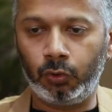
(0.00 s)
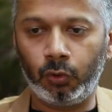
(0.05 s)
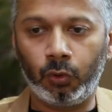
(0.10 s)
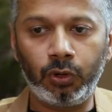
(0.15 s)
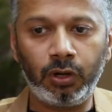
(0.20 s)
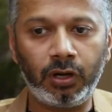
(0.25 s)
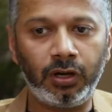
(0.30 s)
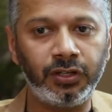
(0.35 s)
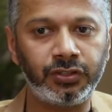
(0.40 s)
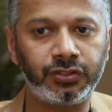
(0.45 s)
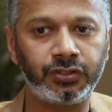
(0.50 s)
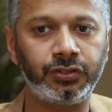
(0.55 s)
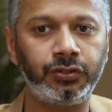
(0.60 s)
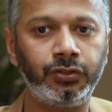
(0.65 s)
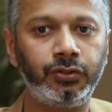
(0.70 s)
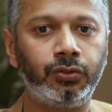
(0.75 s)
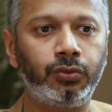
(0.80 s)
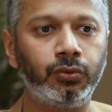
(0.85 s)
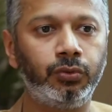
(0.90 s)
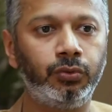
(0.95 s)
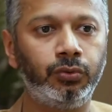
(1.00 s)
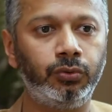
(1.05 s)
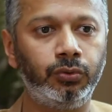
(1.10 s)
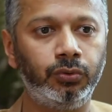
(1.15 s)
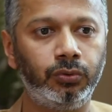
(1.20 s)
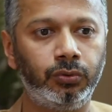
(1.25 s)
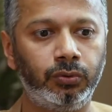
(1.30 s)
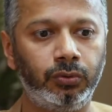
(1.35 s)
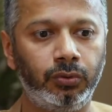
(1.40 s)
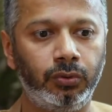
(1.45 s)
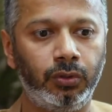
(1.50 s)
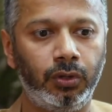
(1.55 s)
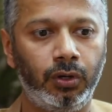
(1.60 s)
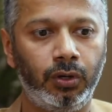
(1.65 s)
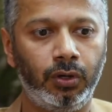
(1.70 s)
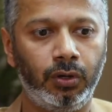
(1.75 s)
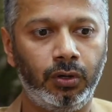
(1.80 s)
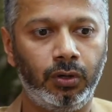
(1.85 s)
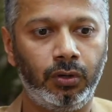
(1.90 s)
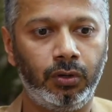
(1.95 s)
don't listen to
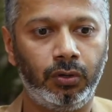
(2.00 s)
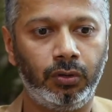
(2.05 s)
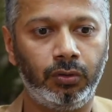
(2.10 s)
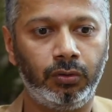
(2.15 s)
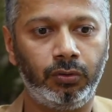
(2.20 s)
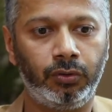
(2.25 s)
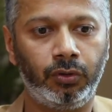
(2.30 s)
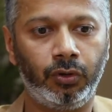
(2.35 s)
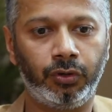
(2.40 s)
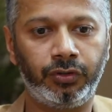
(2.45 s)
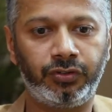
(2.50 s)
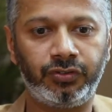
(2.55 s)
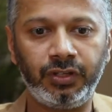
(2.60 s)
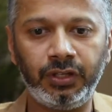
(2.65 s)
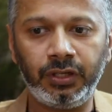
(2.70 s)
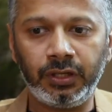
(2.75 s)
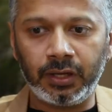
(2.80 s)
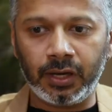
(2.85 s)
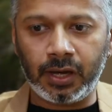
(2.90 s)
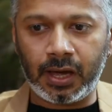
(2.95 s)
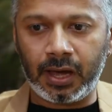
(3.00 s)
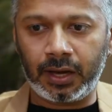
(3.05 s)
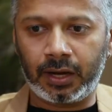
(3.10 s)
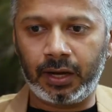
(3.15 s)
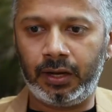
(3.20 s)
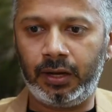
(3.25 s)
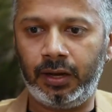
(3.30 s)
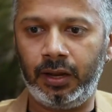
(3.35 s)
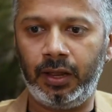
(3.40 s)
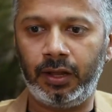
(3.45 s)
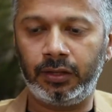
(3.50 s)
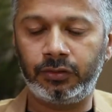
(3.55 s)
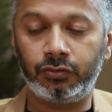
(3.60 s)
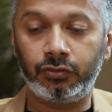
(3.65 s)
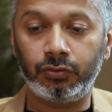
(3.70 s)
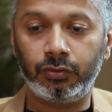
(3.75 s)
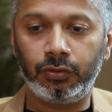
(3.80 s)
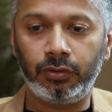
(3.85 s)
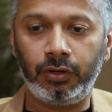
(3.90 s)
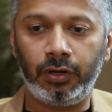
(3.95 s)
your senior
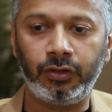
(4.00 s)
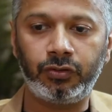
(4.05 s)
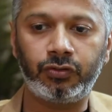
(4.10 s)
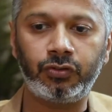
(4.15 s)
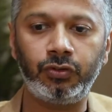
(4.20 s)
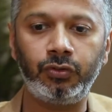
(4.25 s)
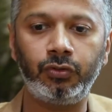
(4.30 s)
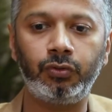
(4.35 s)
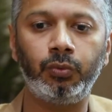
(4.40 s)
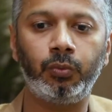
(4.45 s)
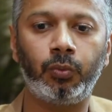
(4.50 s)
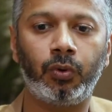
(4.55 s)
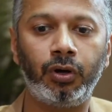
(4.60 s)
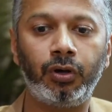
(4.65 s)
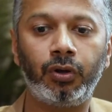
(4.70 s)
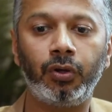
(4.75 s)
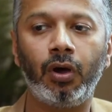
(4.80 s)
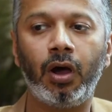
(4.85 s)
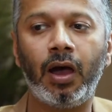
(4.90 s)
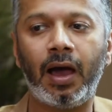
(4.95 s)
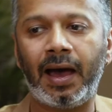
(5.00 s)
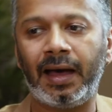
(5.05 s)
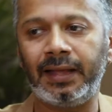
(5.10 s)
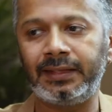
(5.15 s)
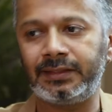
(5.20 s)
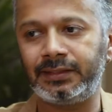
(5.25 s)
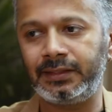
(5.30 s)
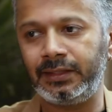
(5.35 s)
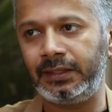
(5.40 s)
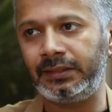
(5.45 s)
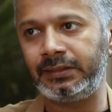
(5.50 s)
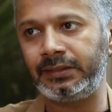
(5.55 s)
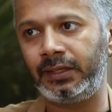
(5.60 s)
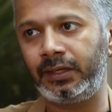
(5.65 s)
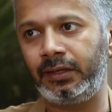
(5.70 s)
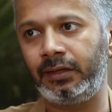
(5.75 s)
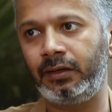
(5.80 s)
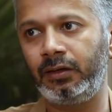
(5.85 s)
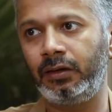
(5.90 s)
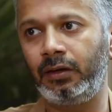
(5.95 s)
architects listen to what your heart says
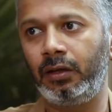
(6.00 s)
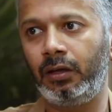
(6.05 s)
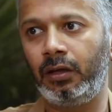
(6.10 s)
and